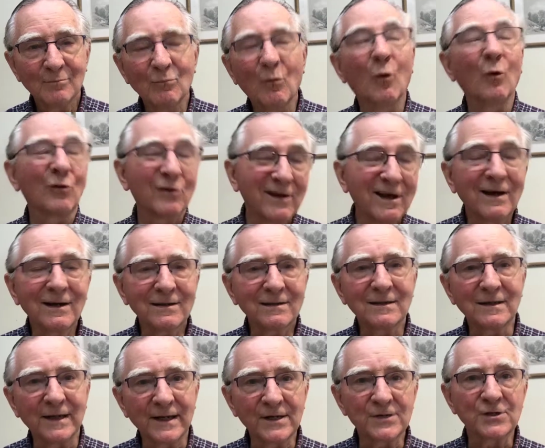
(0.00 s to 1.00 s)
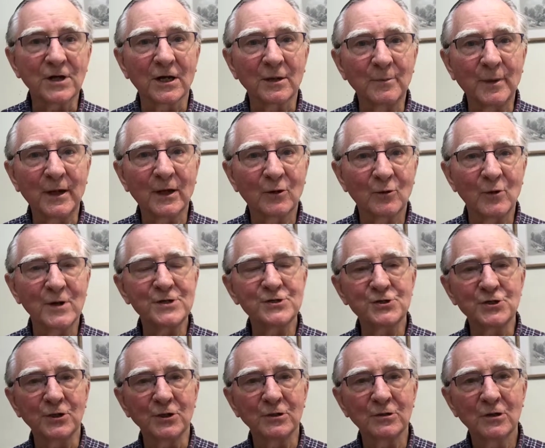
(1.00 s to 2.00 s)
More likely, it's going to be a
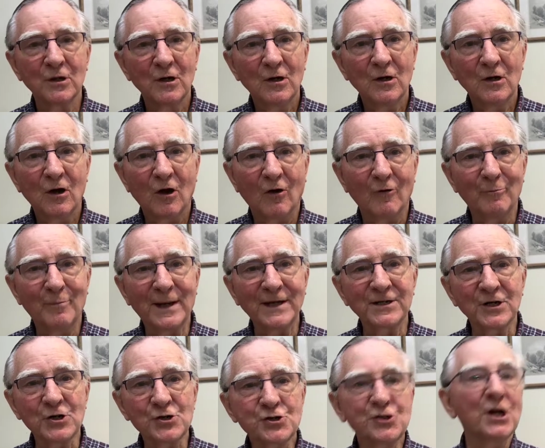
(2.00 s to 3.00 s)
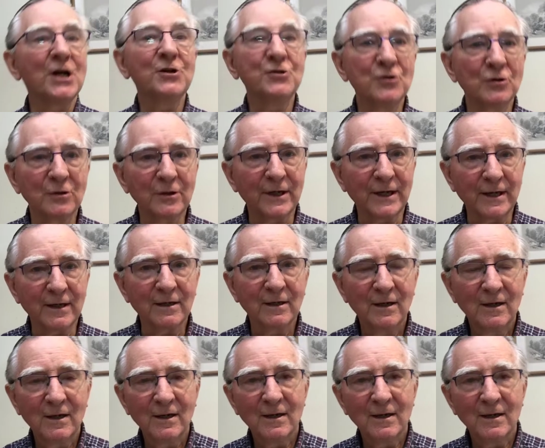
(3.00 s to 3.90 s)
question of better scheduling,